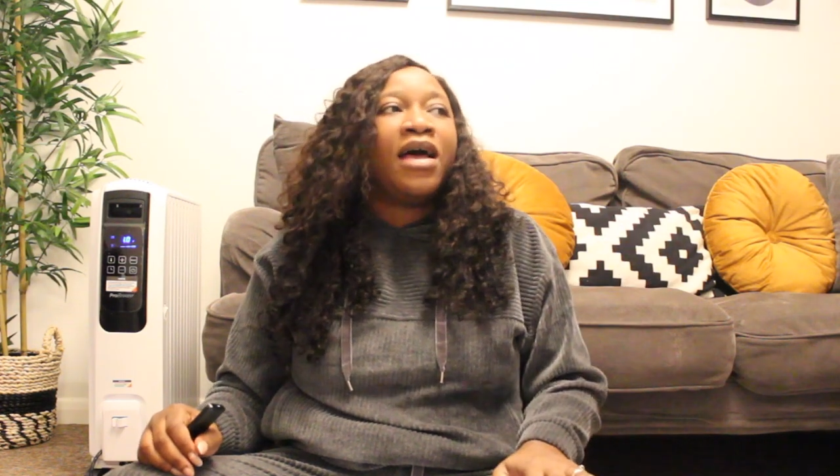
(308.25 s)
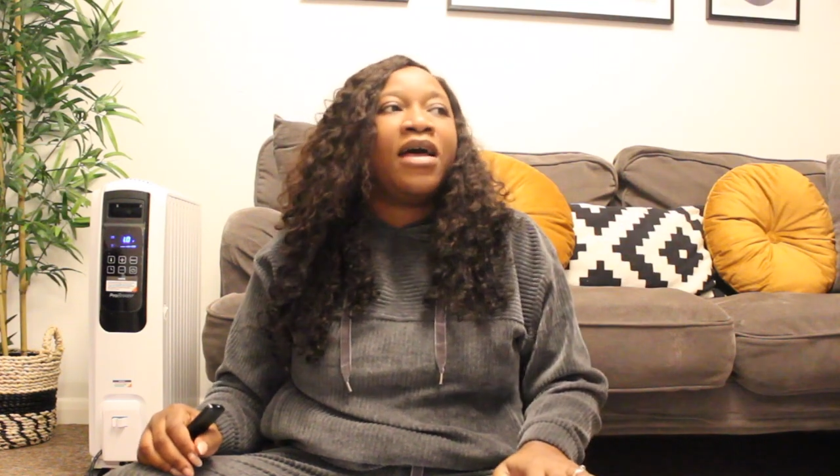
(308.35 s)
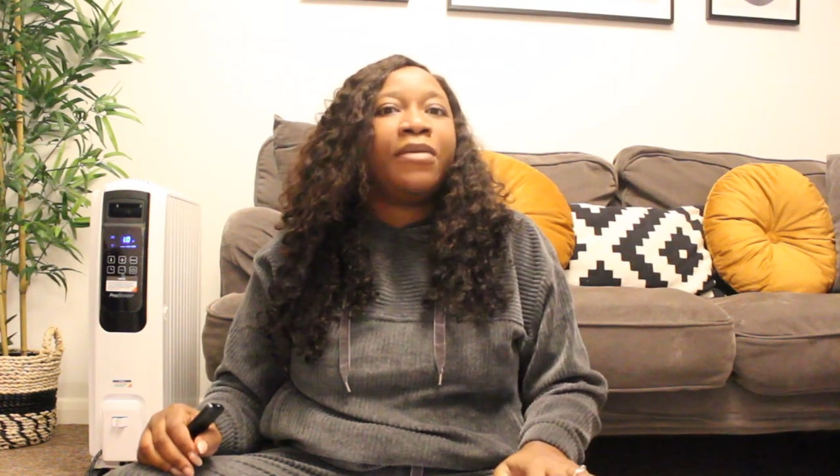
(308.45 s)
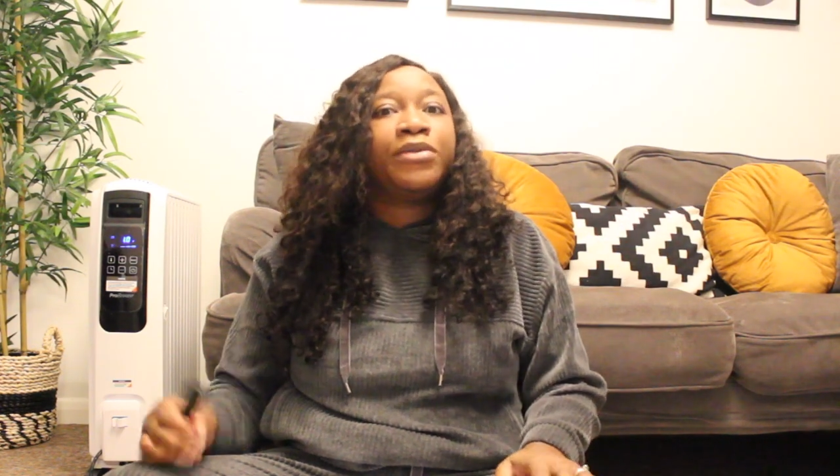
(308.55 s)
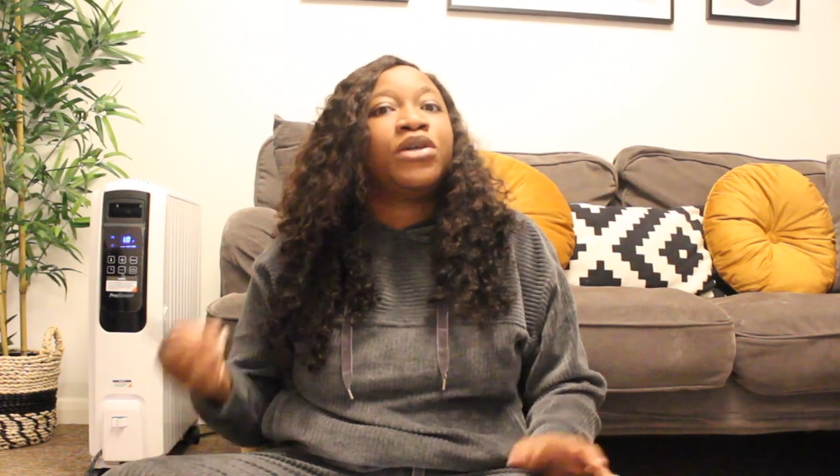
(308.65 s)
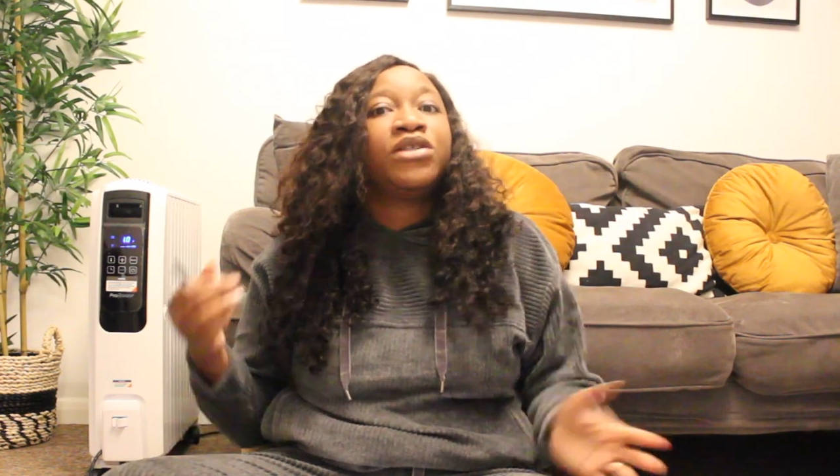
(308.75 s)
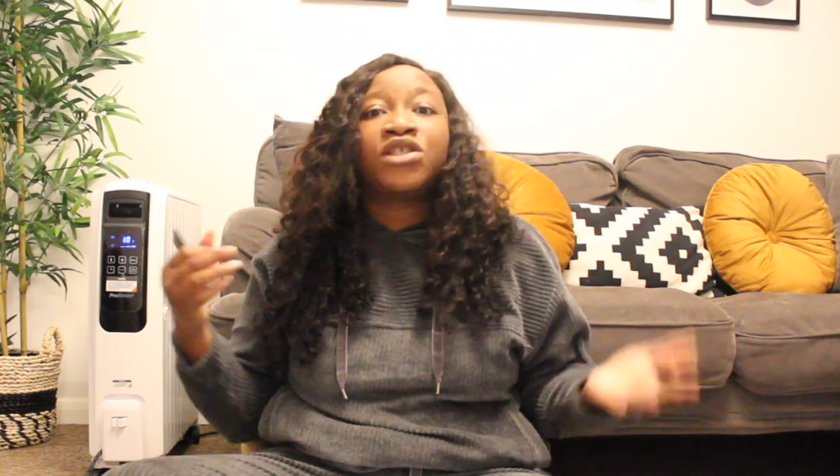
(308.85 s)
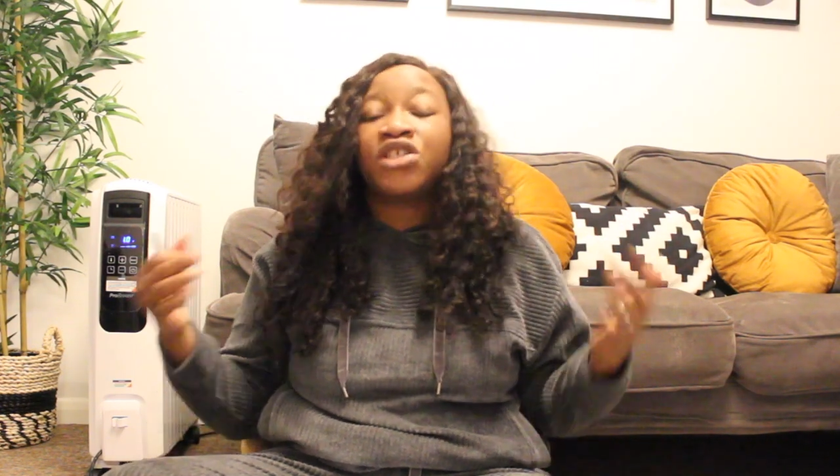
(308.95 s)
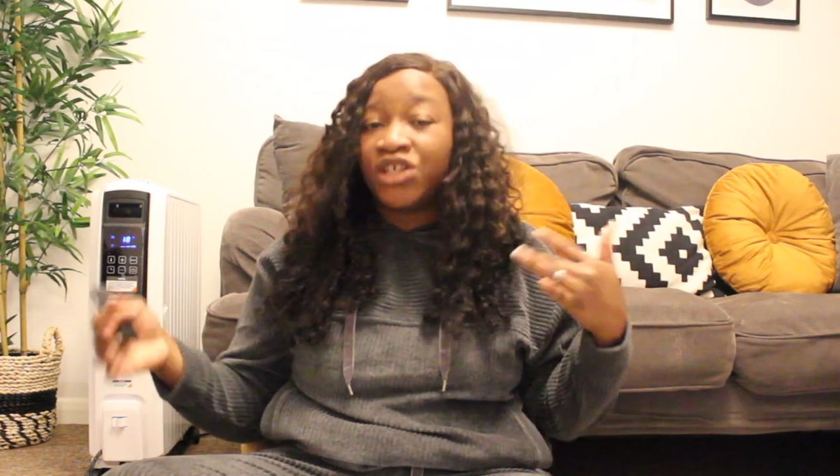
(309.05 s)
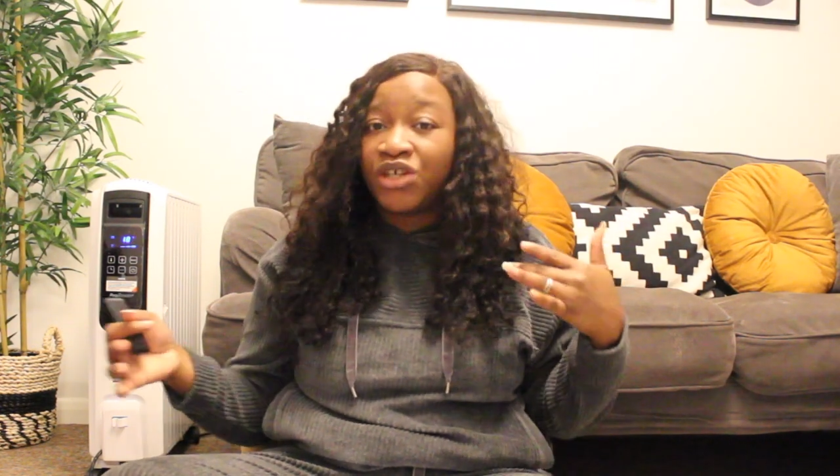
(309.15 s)
Um, so it's
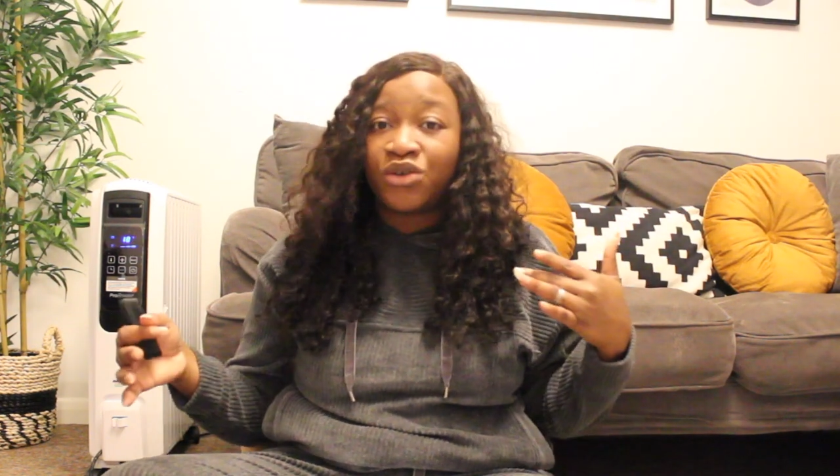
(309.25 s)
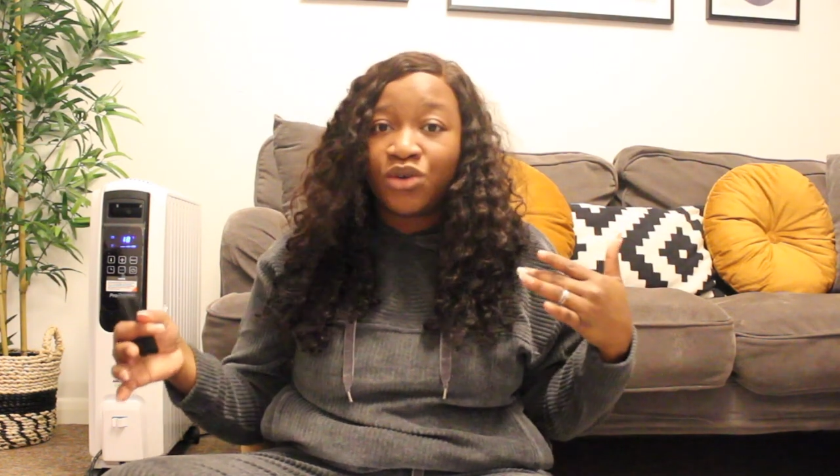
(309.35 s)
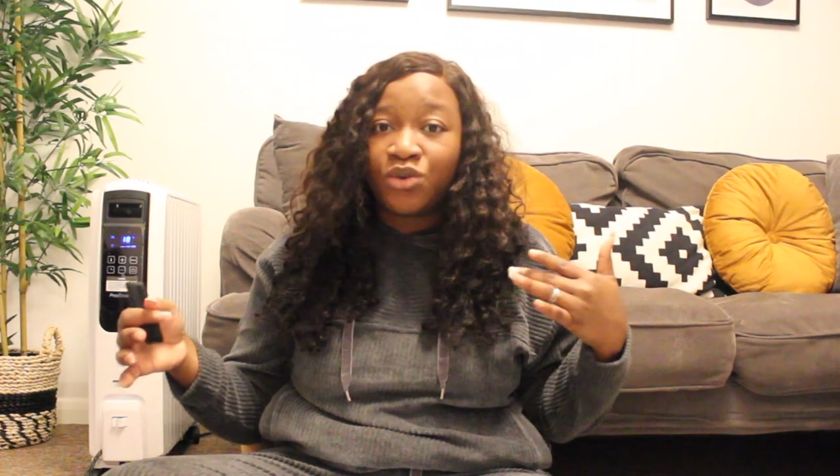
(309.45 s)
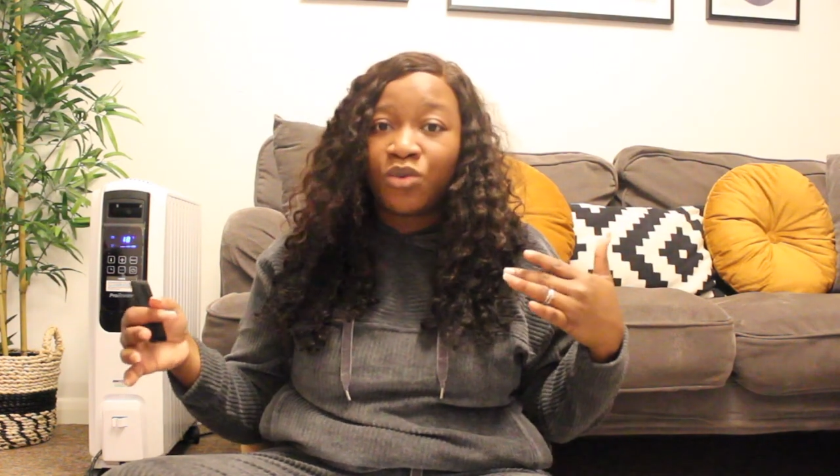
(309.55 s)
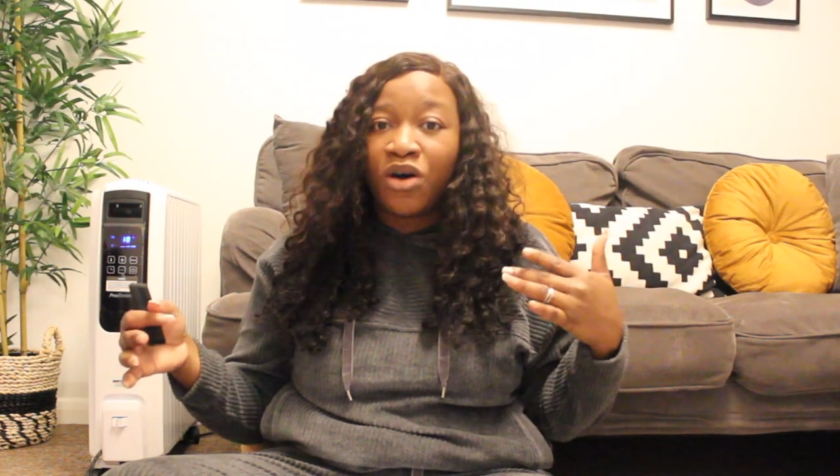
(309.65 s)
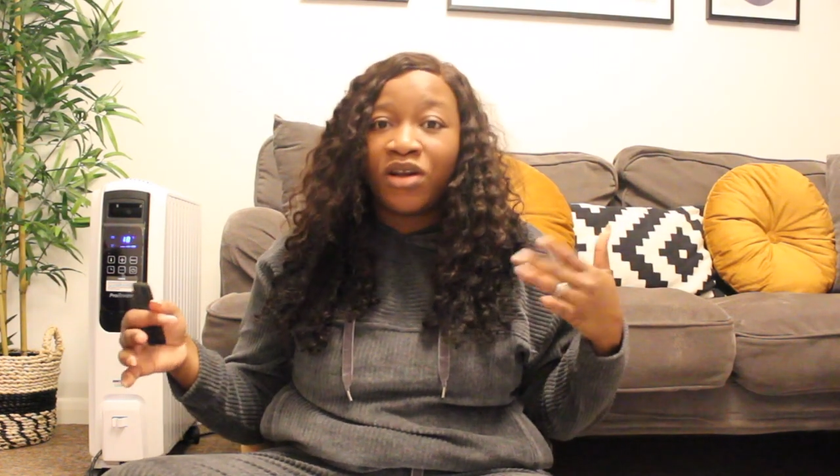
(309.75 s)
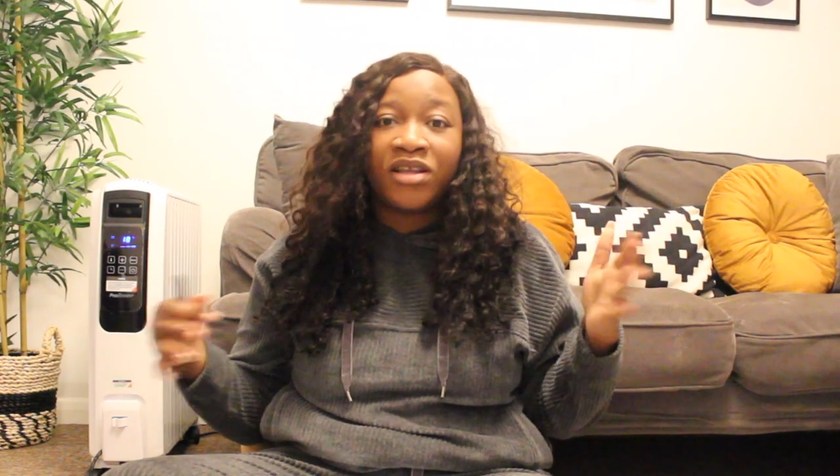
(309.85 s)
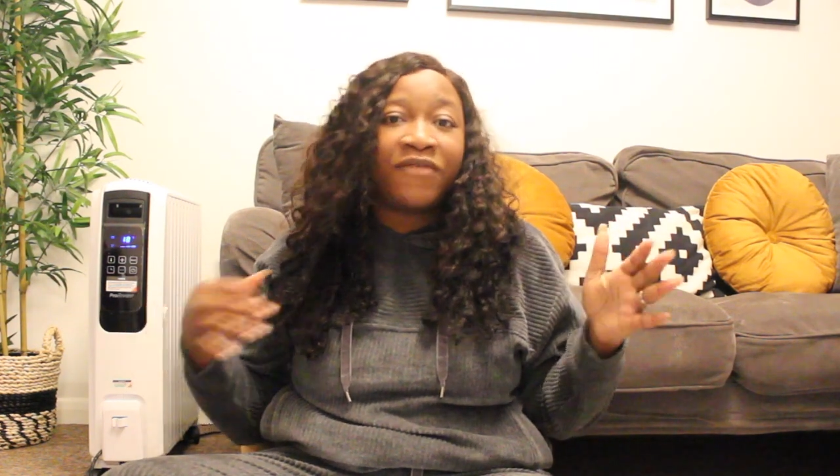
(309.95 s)
such a good one.